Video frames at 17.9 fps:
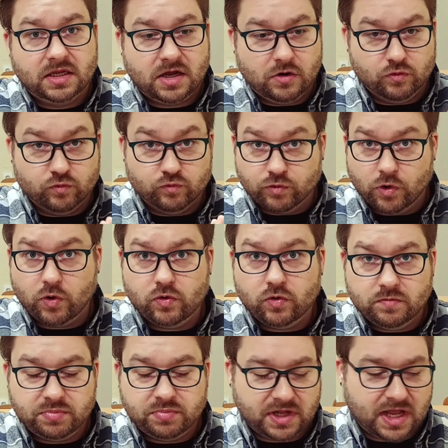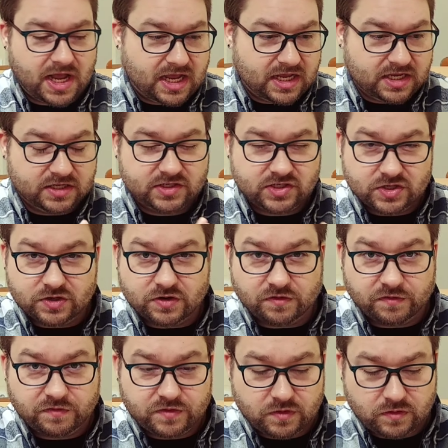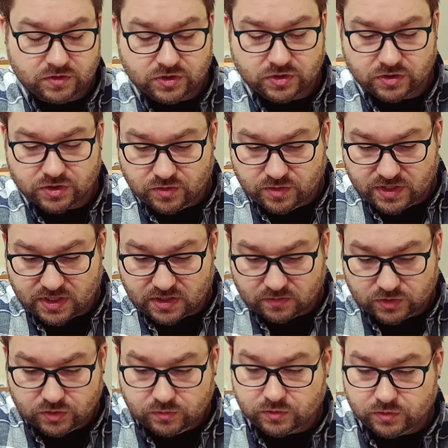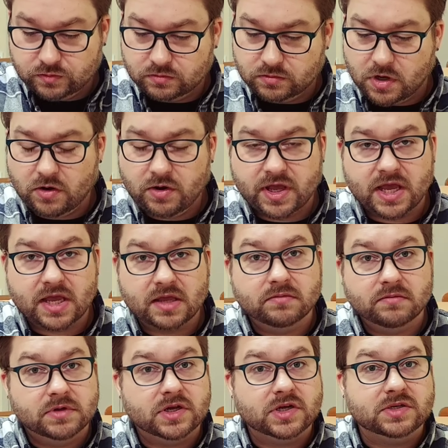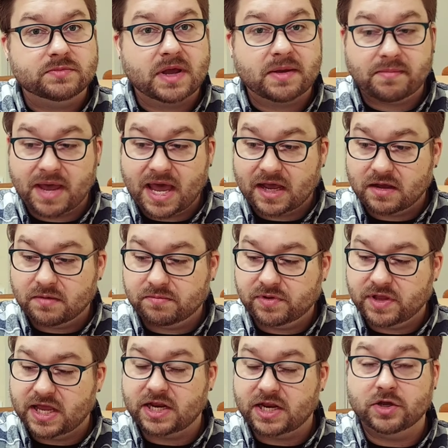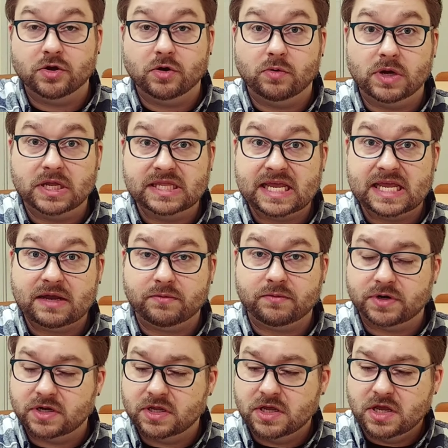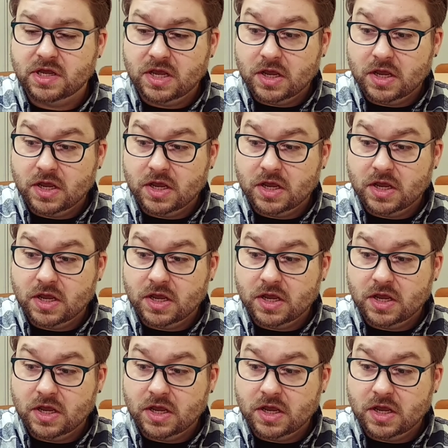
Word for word: a roadblock to your future, you can, okay, here's my backup plan and go on that one.